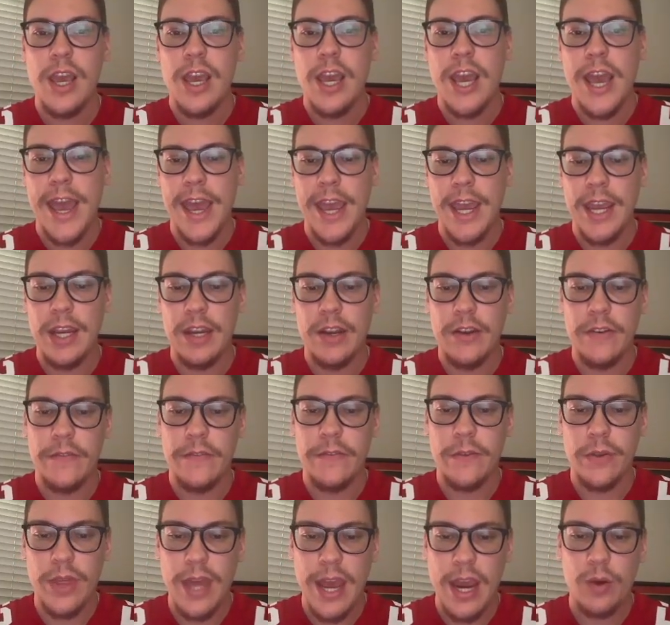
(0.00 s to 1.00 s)
And for
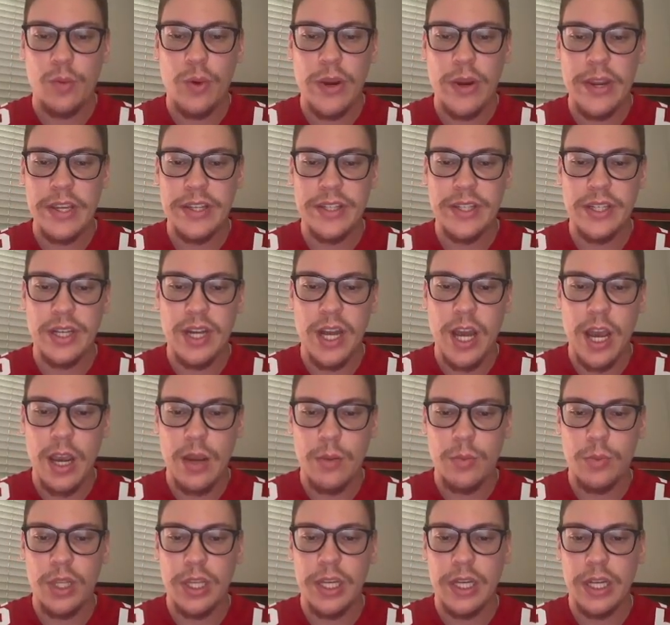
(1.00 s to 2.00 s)
that reason,
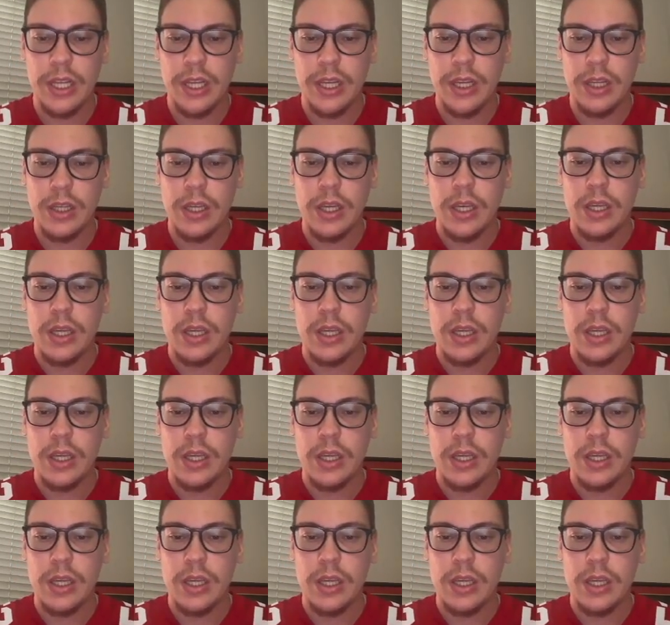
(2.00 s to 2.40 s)
I'm leaning